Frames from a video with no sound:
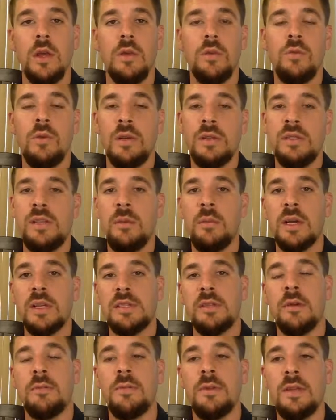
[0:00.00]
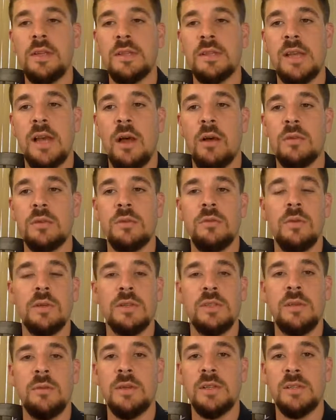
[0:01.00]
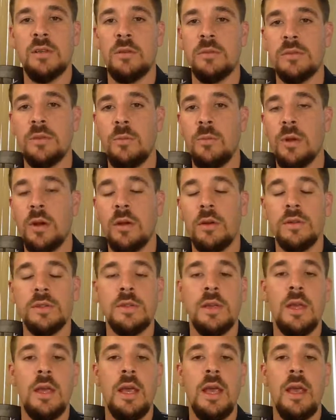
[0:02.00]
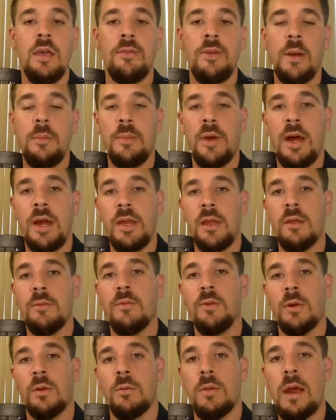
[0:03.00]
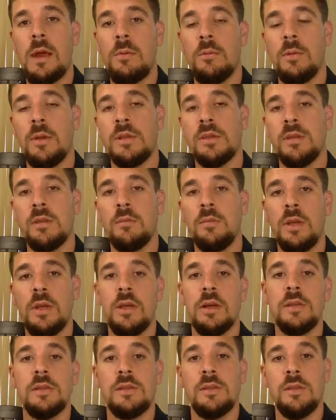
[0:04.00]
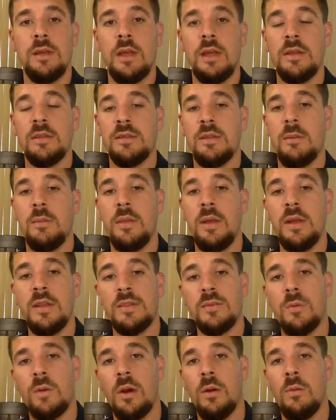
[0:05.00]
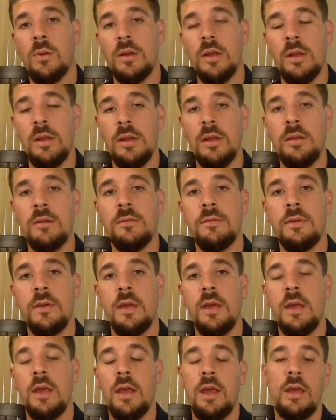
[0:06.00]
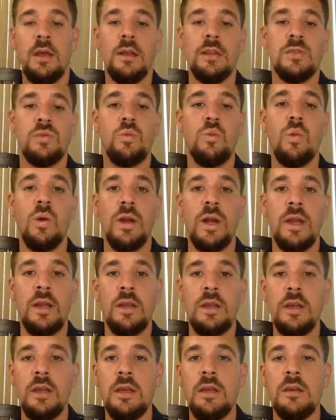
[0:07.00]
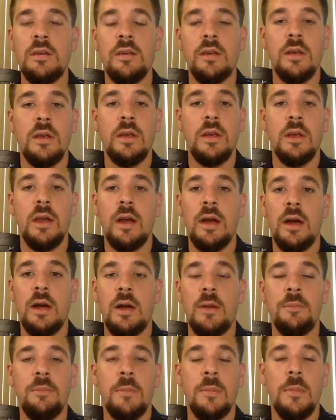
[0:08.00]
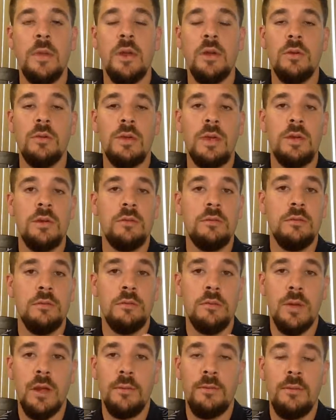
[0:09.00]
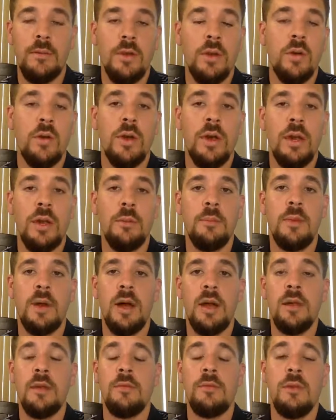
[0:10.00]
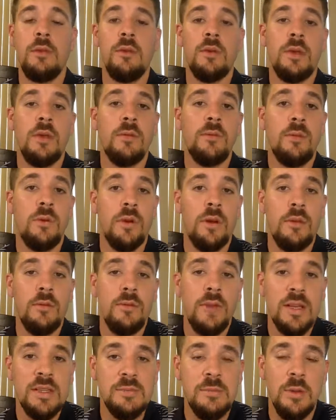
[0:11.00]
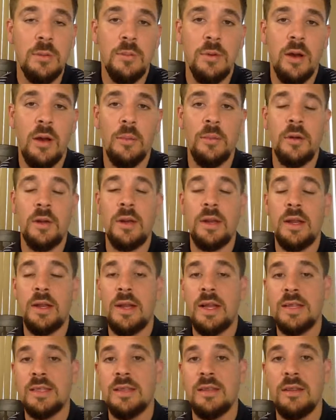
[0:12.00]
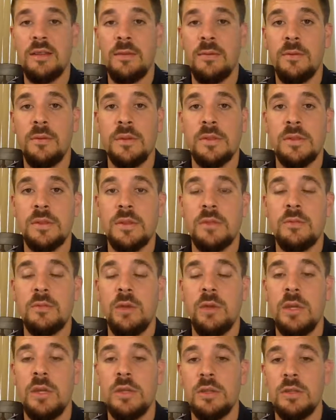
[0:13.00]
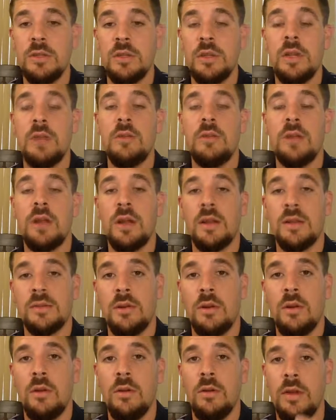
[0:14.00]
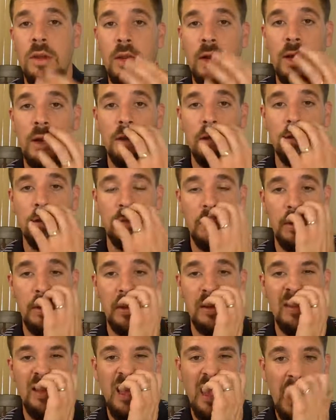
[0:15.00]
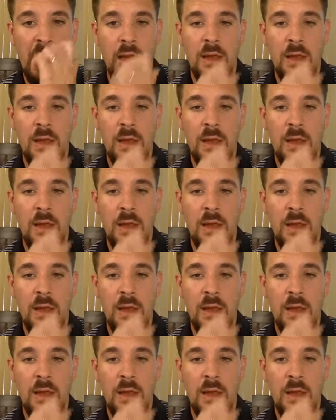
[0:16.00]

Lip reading: Do I see myself in this house? Do I see myself somewhere else? If I'm buying it for the right reason, because it's the place where I want to live and it's what I need, then definitely go ahead and buy. If you're looking for an investment property, then that's a different situation. Then you got to start looking at other things.